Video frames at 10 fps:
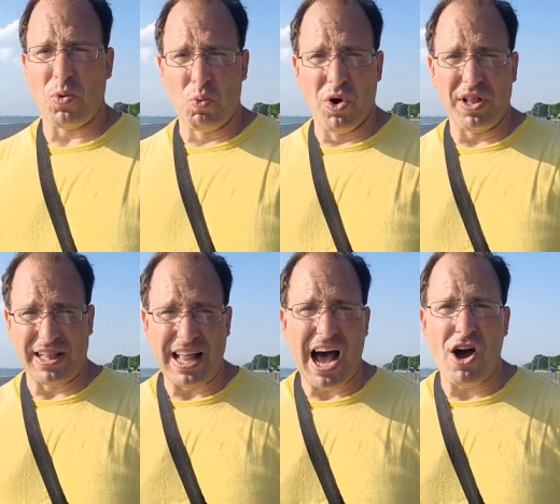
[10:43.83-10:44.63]
will
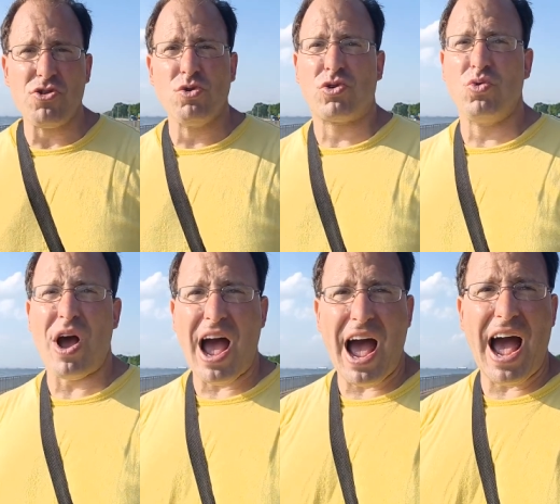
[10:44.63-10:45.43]
allow you to
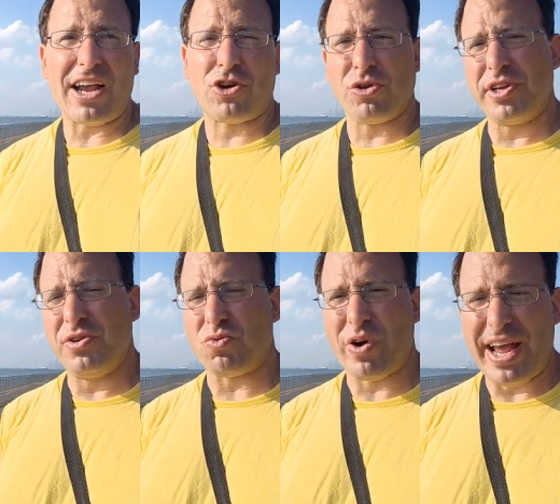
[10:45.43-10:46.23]
accurately
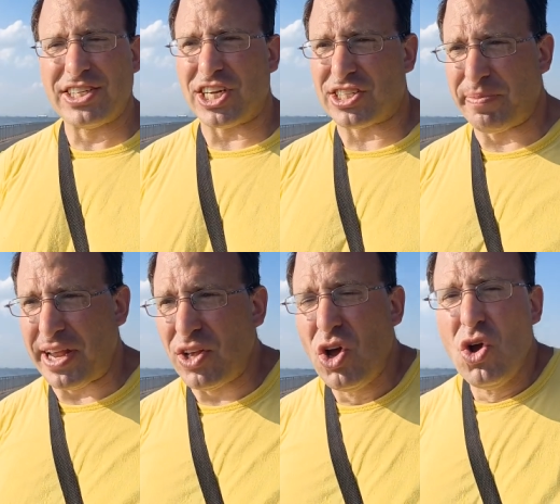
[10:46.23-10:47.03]
range
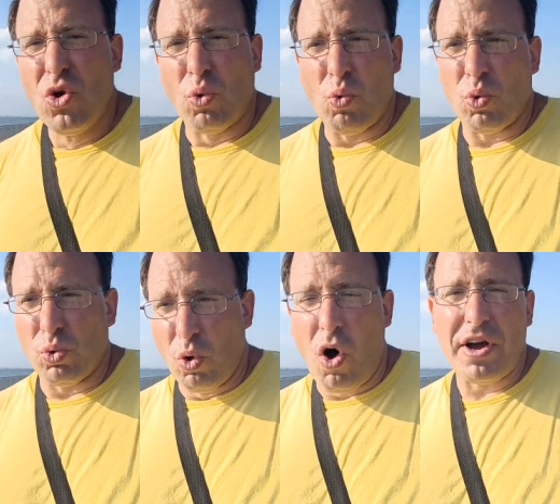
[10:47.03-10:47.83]
estimate
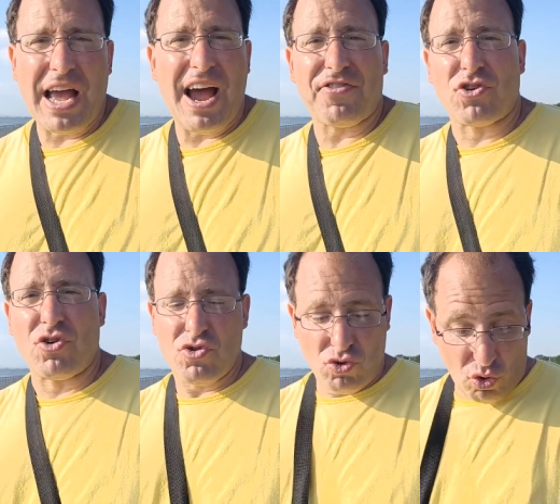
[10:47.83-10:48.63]
long
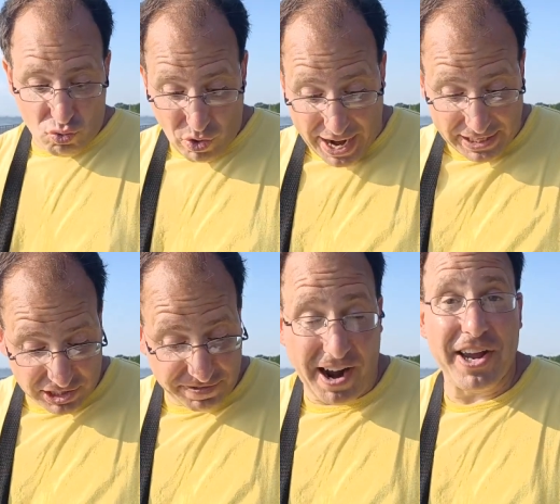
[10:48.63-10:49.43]
after your range
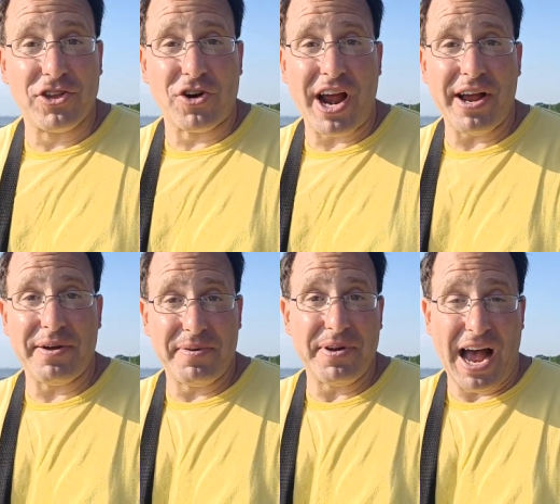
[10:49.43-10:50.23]
finder
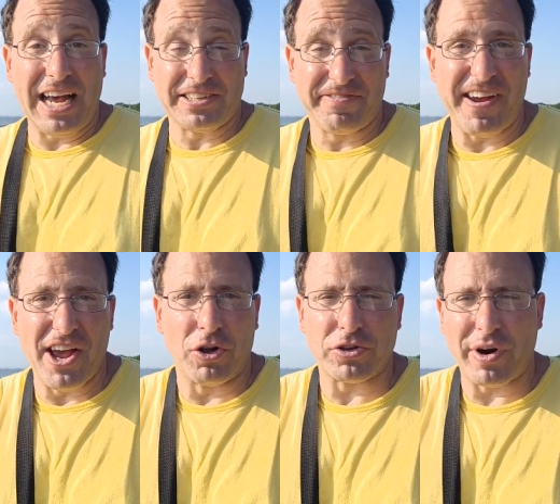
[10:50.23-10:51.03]
has
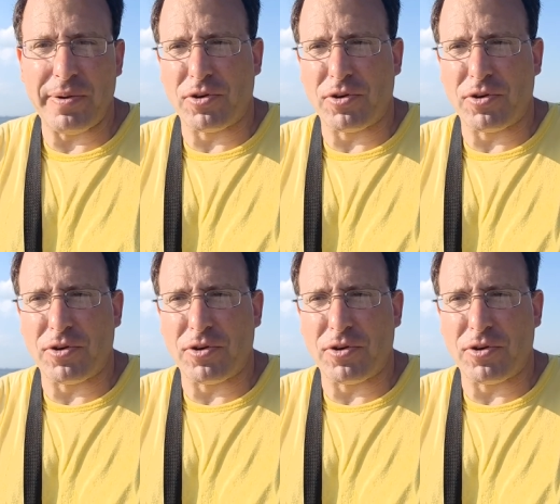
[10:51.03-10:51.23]
failed, right?